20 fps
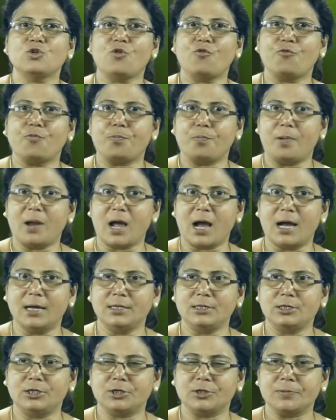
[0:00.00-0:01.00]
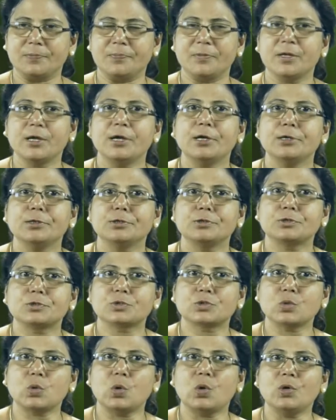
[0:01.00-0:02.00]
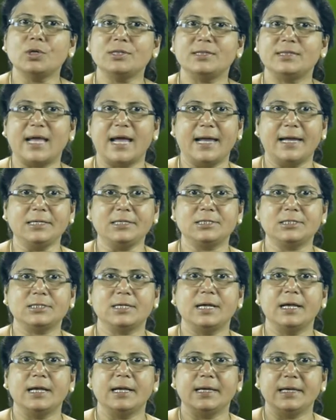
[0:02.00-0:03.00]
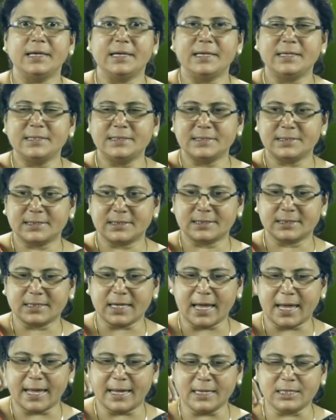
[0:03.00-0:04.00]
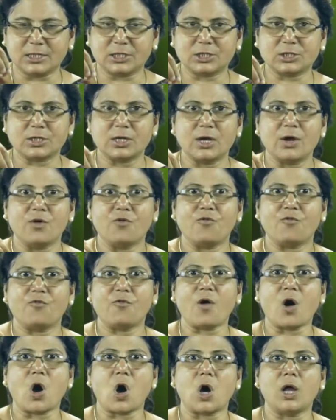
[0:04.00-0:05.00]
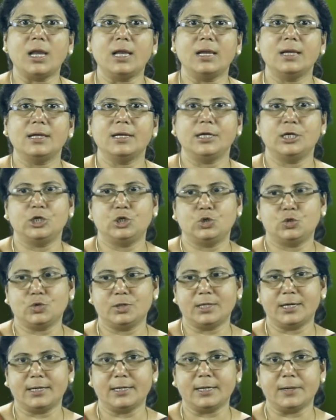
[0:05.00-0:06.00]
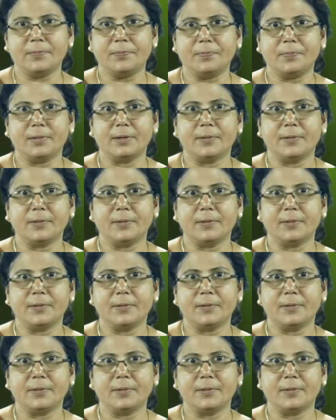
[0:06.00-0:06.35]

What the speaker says: of plant so that insects fall into the tub.